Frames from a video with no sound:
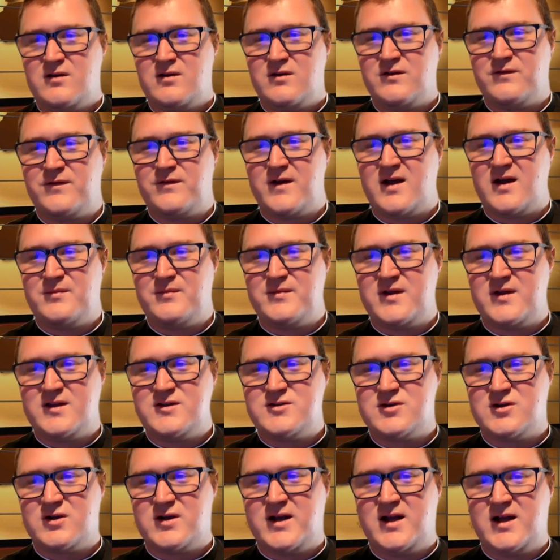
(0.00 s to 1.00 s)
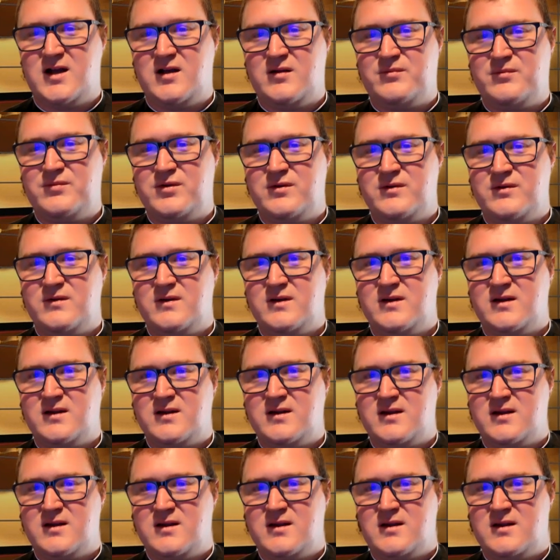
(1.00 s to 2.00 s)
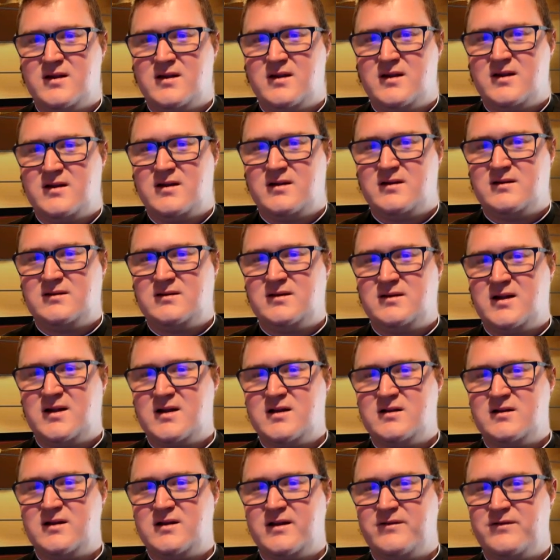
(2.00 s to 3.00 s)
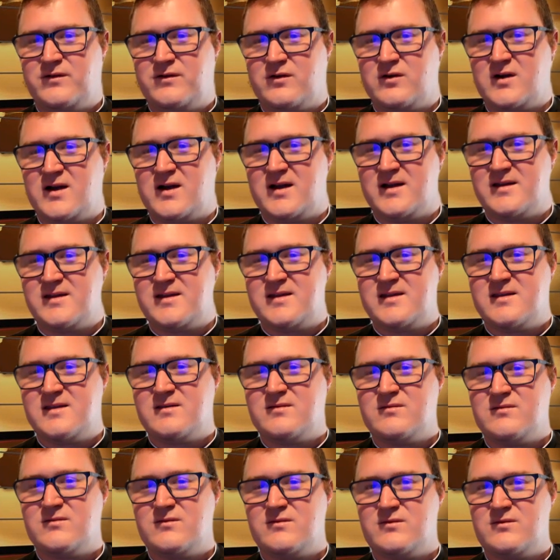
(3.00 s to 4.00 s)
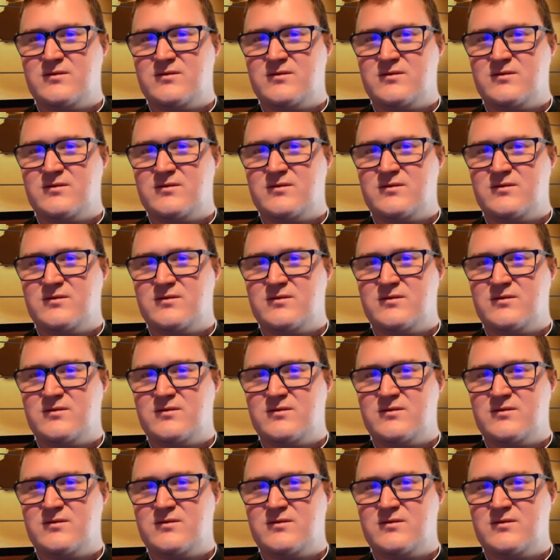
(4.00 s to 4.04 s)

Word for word: without major help. Luckily for us,